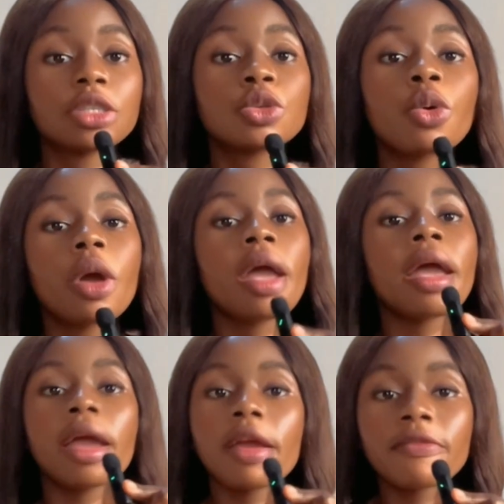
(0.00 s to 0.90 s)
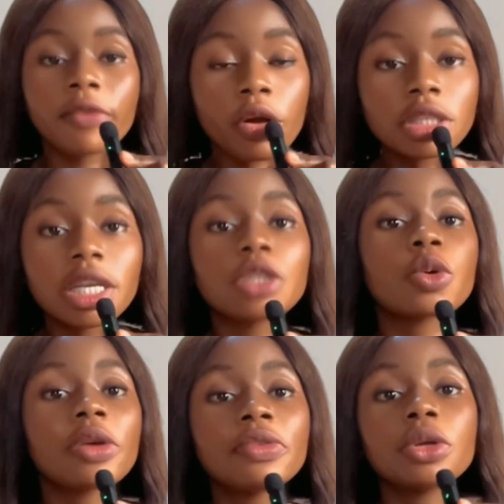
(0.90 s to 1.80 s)
So if content
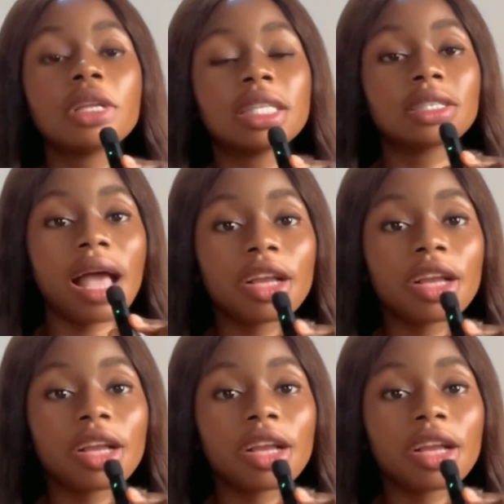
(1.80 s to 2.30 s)
or a video that